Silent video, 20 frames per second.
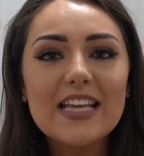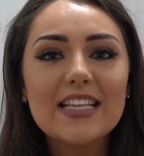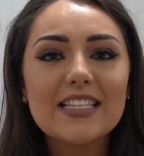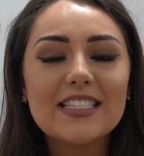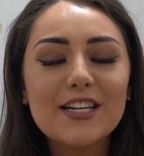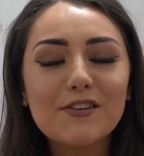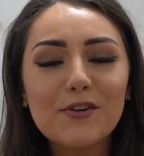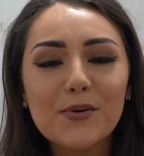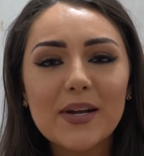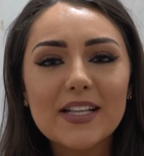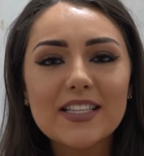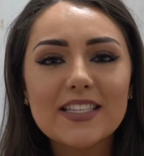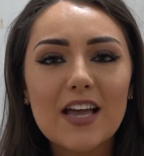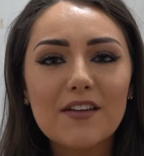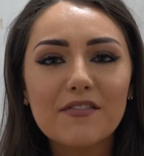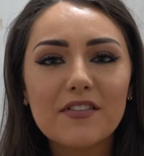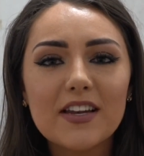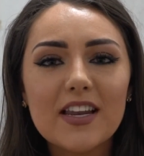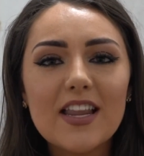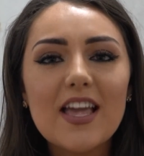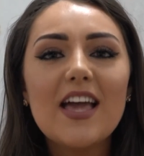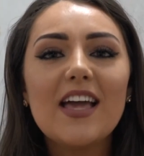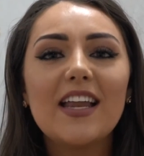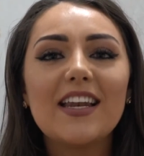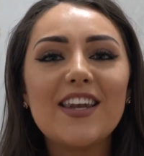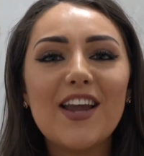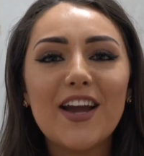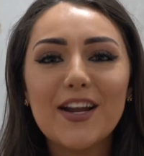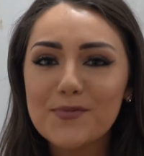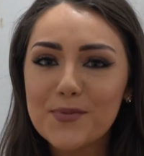087
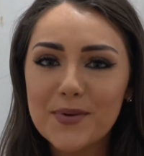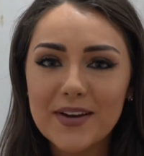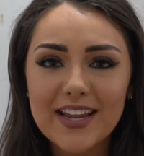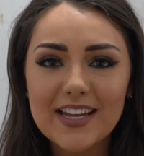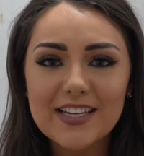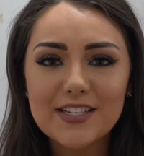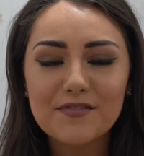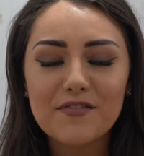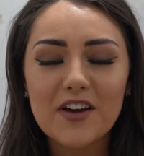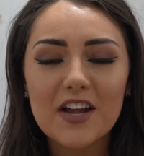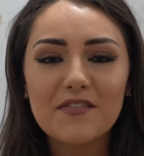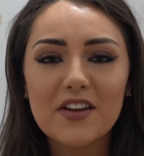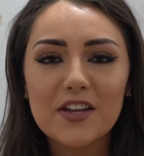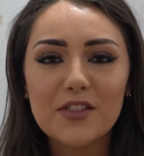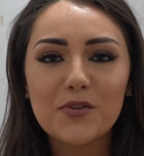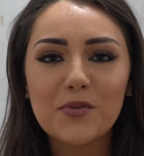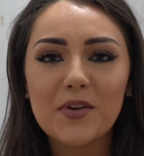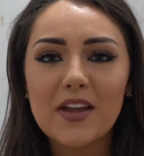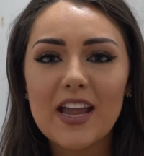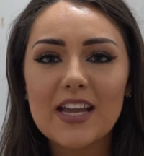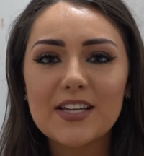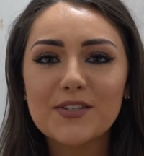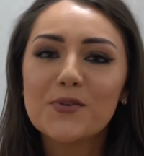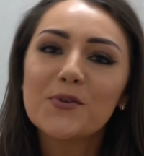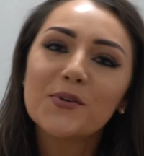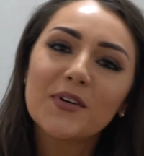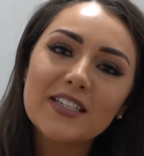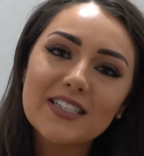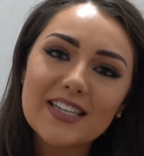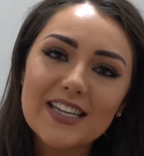918 5838
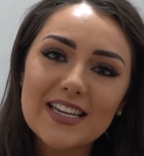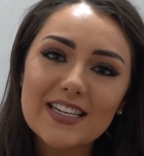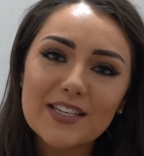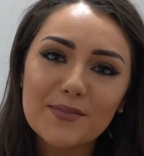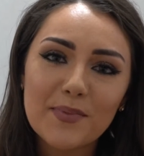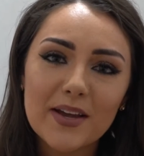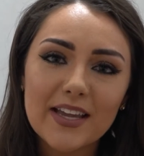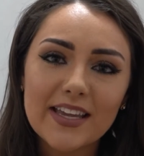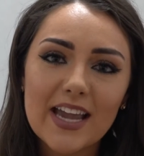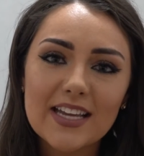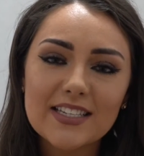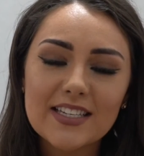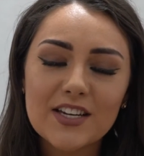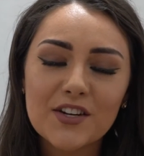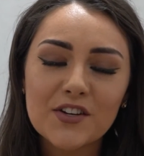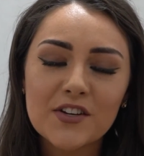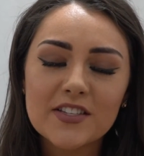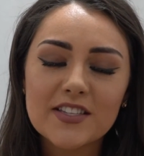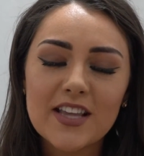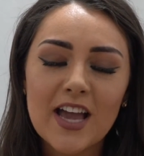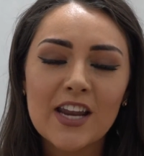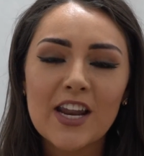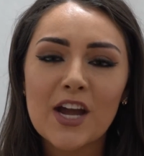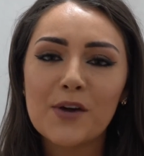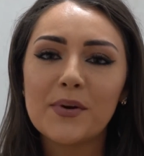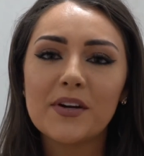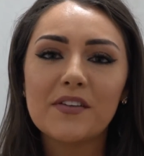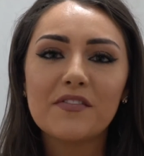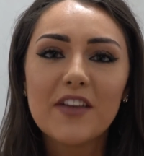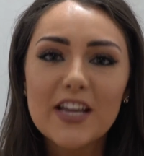or indeed by getting us on
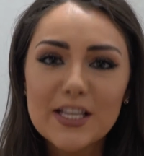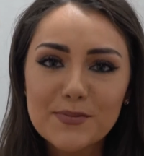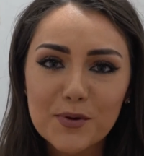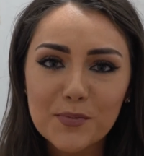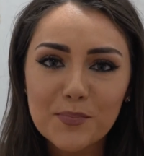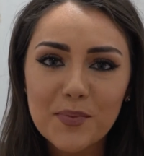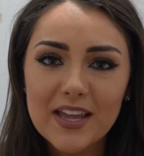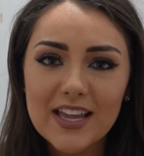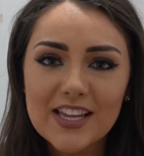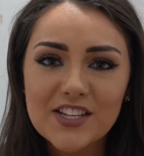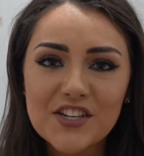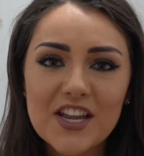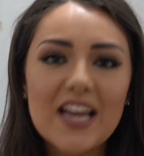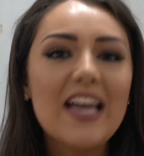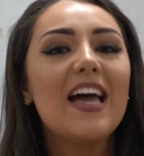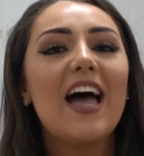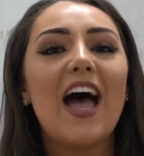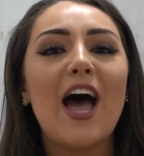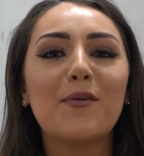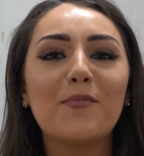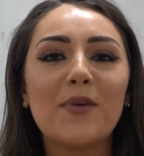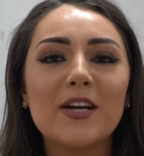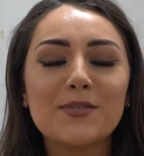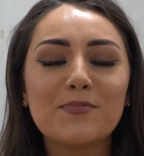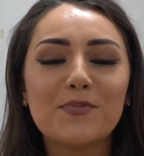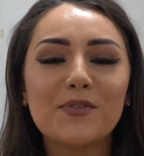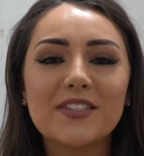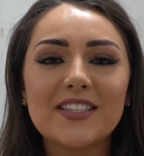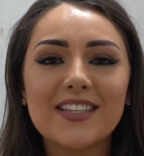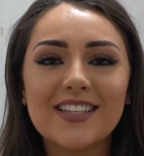our Facebook page at
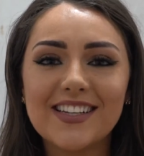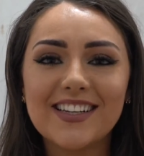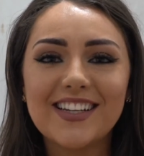Westport